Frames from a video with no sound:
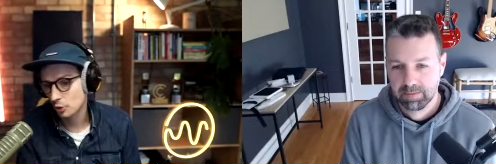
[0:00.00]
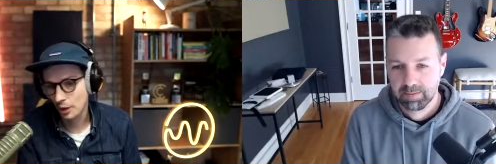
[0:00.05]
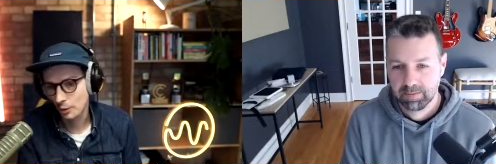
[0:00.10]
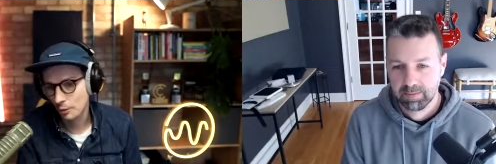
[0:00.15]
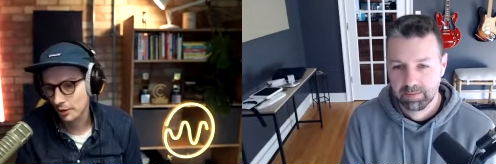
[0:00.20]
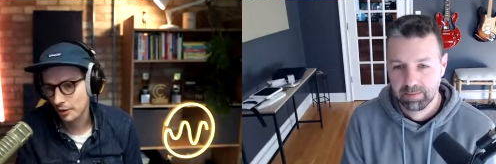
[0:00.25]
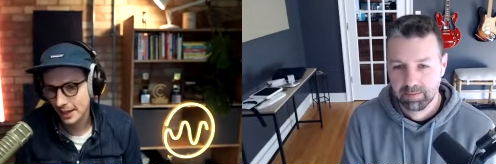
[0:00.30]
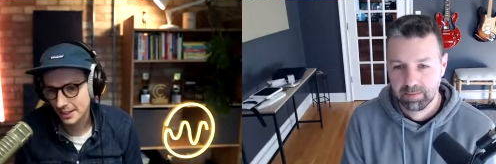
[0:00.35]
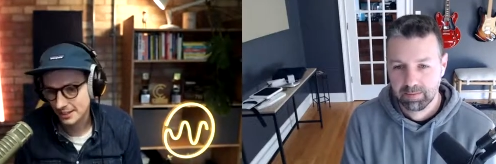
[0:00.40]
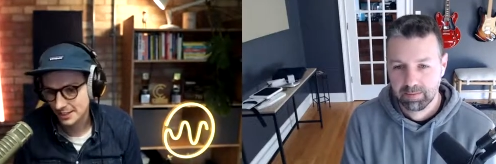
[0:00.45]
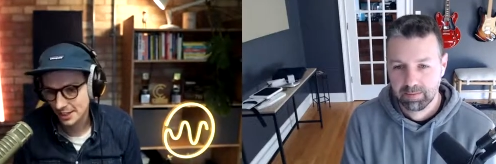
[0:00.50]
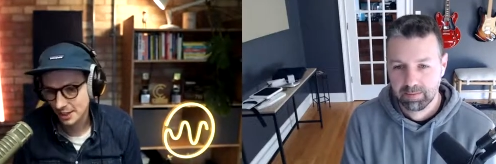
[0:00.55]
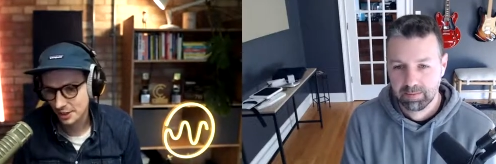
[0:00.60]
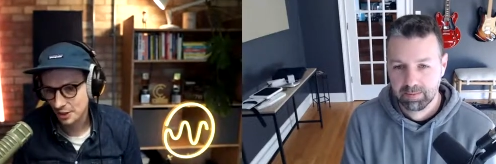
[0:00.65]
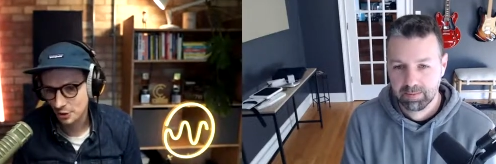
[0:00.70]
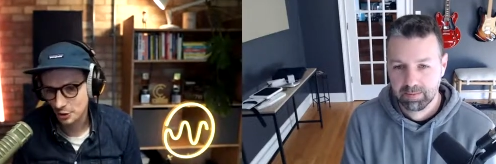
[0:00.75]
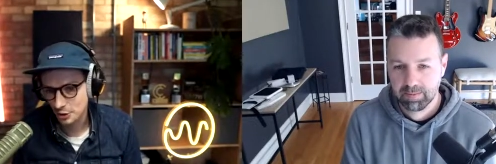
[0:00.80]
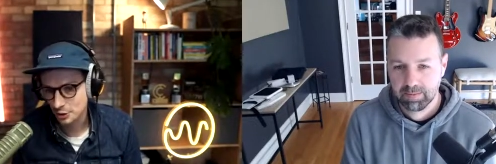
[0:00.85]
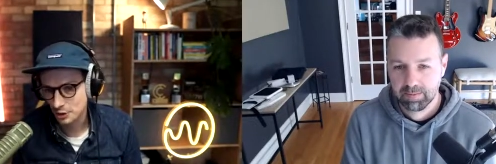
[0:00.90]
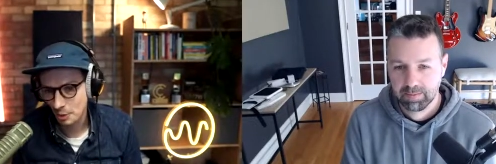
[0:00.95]
Speaker 1: I want that synth.
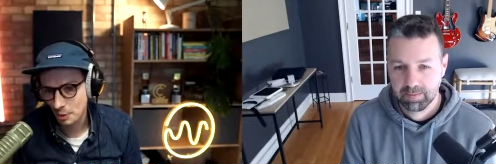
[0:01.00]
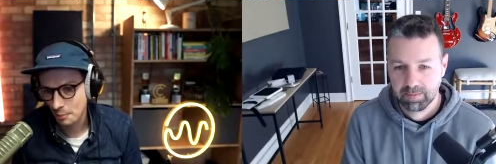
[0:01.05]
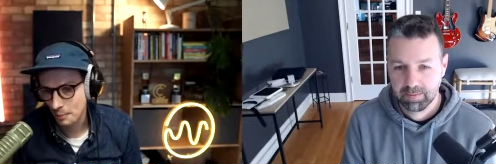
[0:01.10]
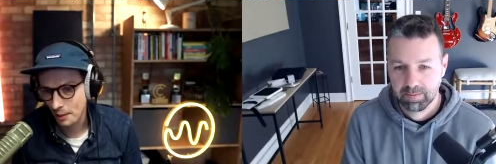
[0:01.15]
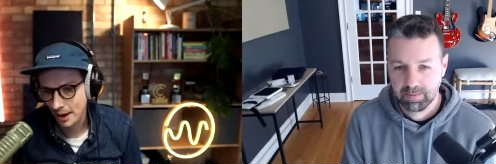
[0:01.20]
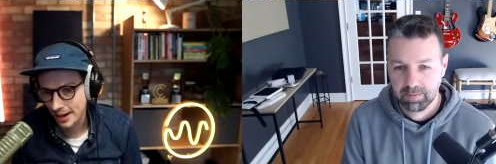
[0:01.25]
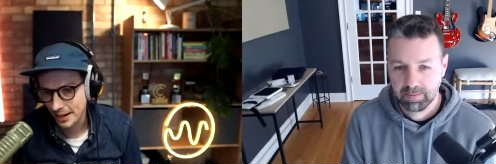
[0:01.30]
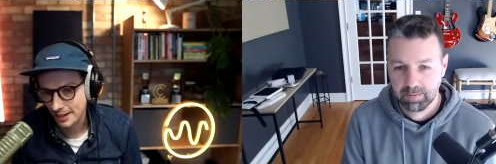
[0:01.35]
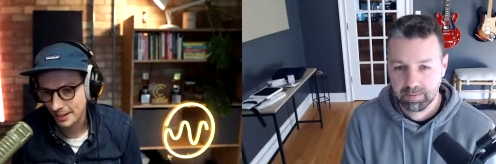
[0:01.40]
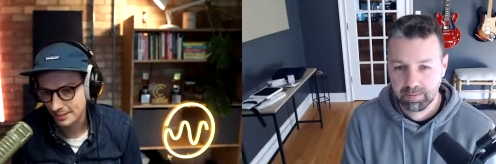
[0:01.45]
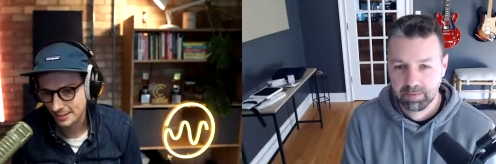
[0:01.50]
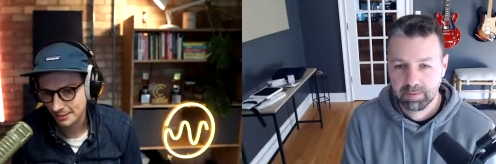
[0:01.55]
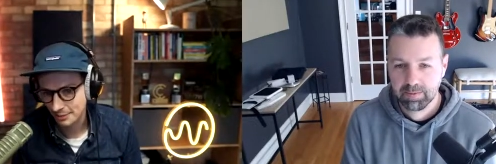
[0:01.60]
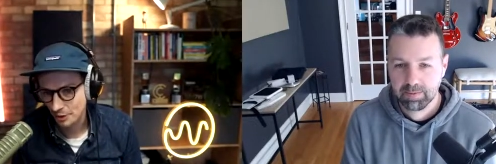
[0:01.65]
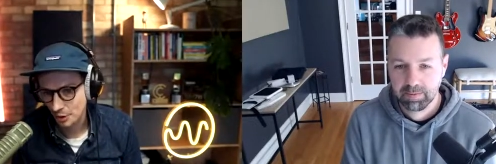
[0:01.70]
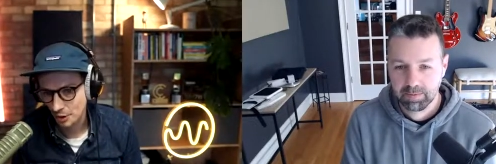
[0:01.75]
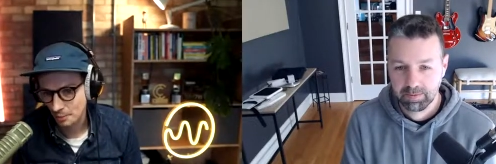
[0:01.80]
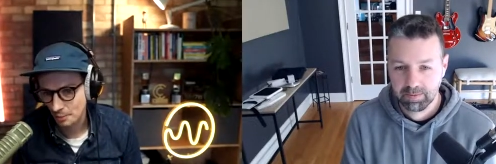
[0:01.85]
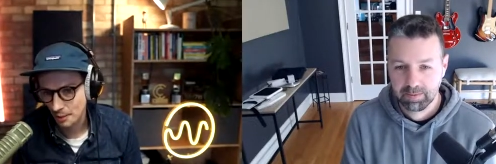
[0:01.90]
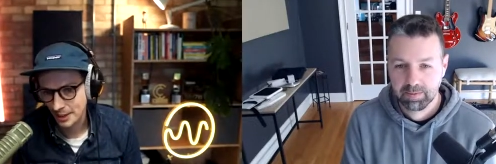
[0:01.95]
I'll just go buy it because I've
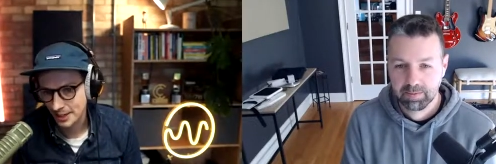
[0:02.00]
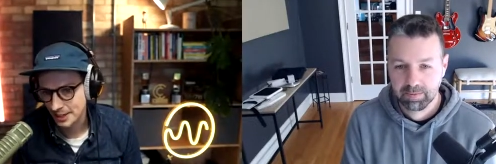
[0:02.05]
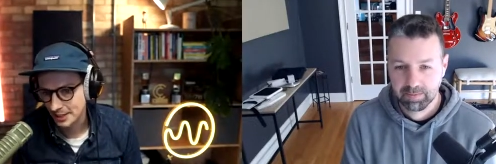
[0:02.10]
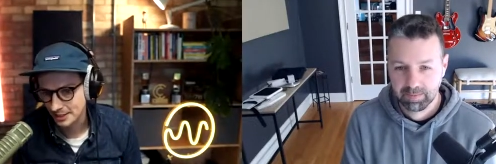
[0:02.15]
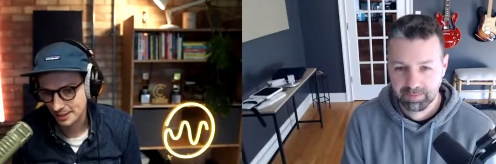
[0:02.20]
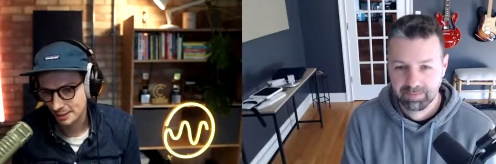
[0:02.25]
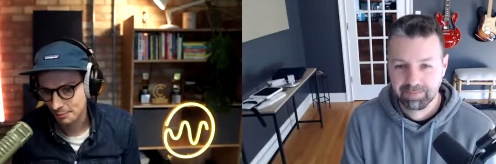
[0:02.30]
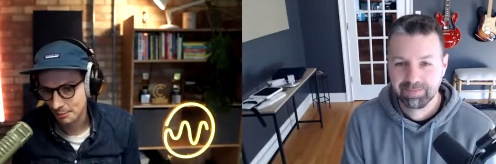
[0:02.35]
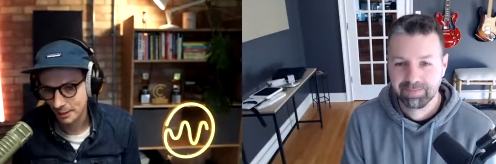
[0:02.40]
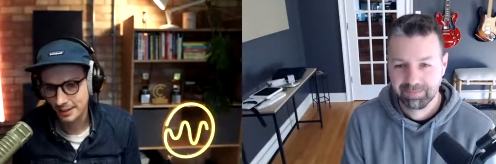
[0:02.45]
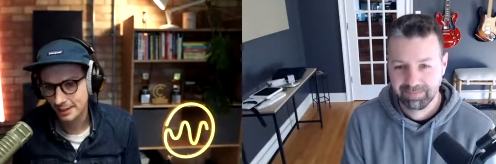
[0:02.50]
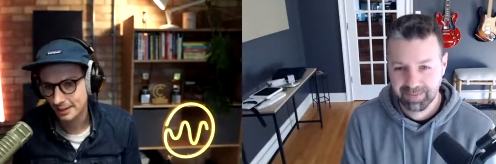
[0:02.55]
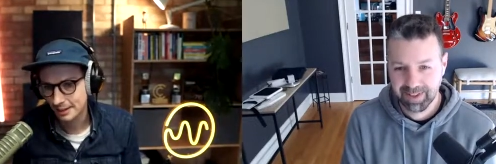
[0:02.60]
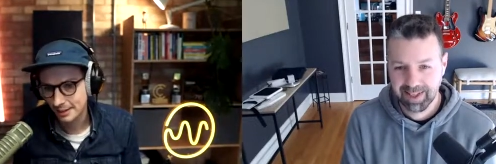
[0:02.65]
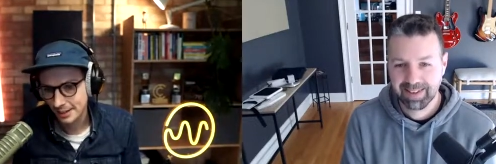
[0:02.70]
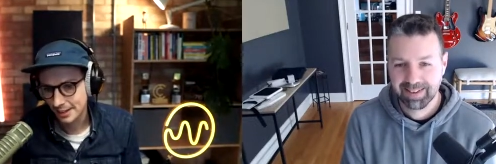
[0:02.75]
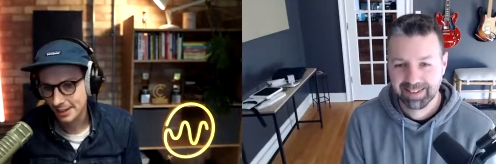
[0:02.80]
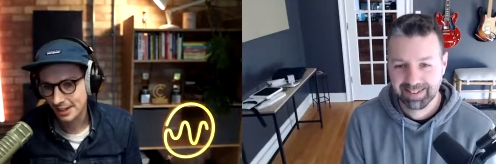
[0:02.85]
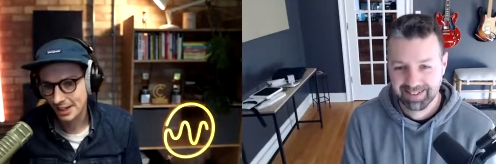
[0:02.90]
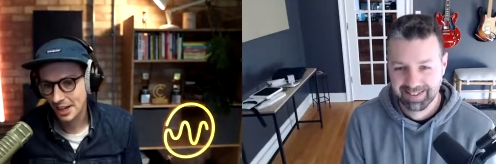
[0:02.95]
got the money because I'm like a
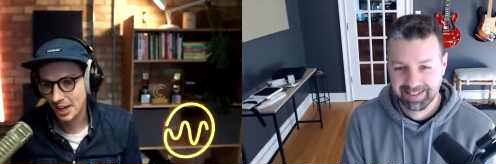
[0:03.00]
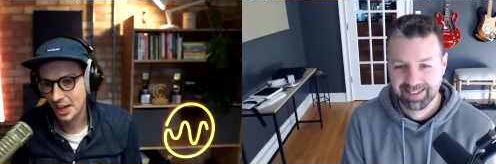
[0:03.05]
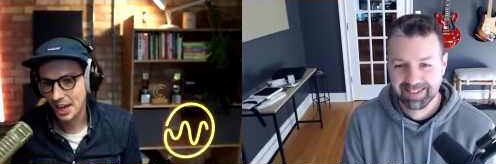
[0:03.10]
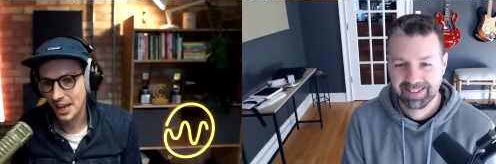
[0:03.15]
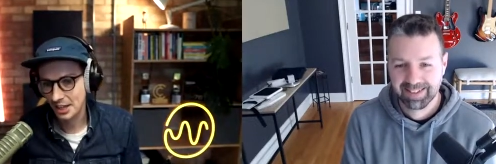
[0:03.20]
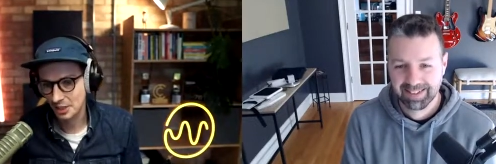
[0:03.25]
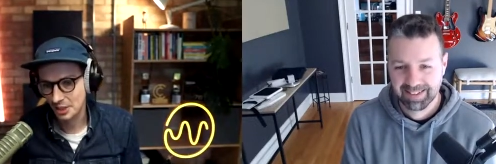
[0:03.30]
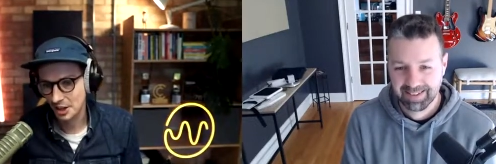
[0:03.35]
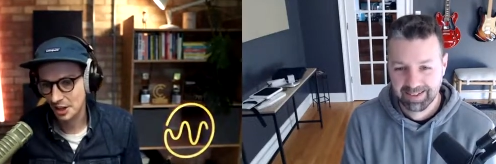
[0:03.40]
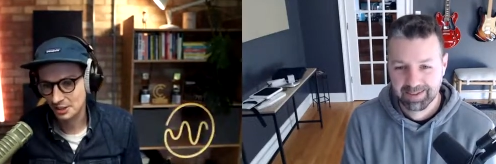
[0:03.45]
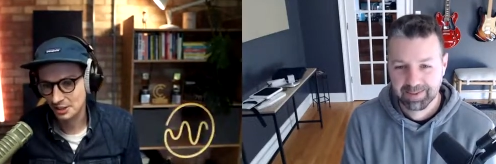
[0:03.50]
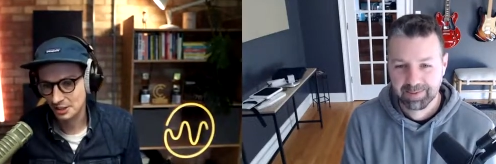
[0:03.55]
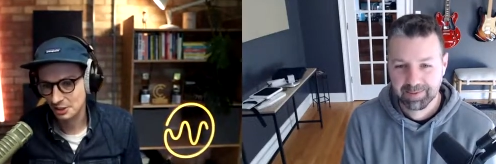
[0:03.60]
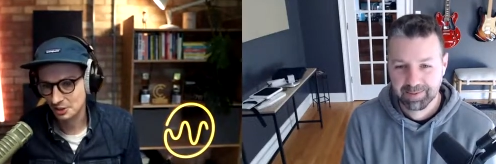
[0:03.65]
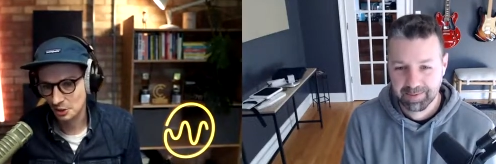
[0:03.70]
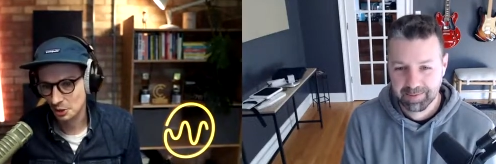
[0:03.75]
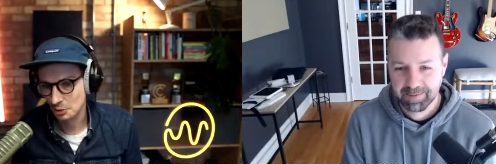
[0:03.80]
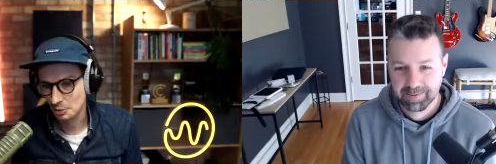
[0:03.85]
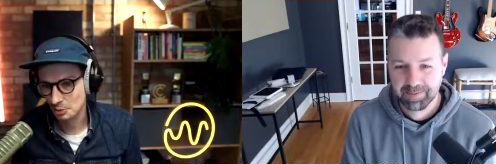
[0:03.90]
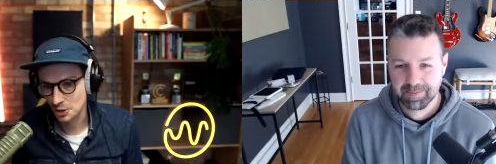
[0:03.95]
yeah. late thirties
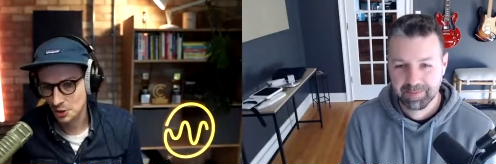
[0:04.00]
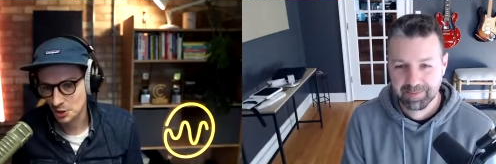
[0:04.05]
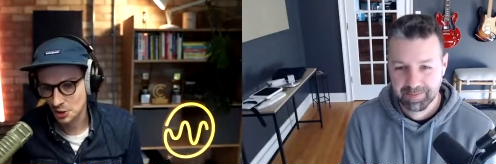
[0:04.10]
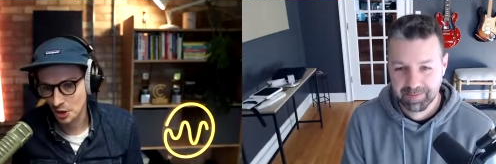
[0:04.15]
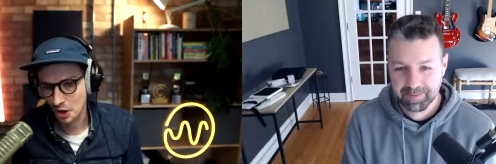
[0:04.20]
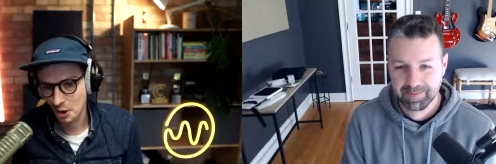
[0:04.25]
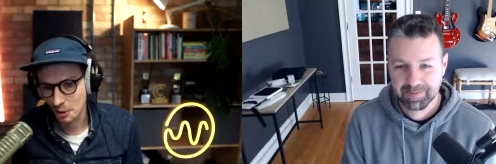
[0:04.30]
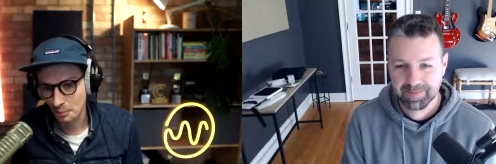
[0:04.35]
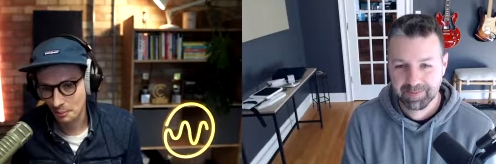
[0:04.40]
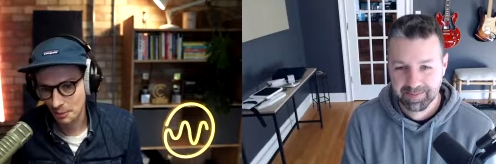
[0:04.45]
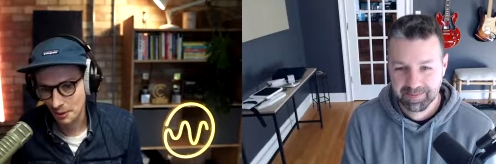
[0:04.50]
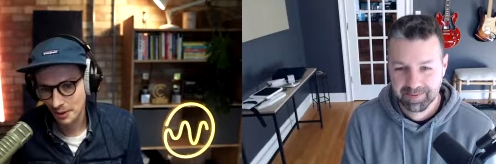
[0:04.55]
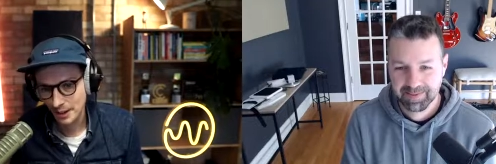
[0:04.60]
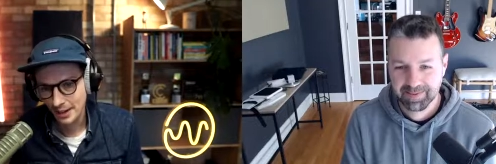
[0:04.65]
dude with a job."